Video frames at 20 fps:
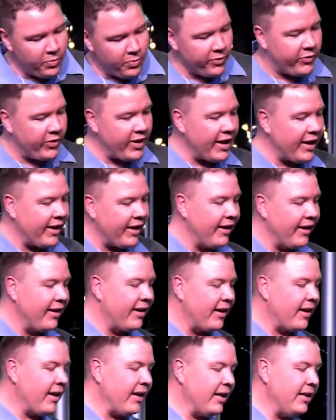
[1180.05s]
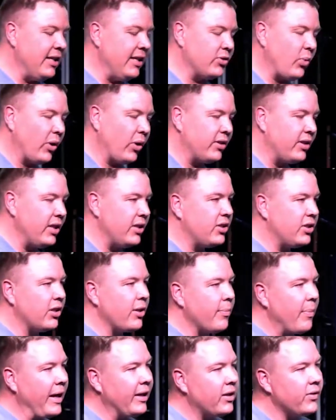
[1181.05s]
John Bevere, in his one
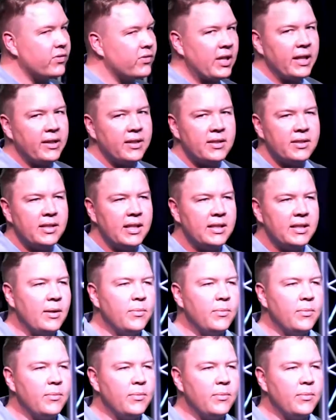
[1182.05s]
teaching, The Bait of Satan,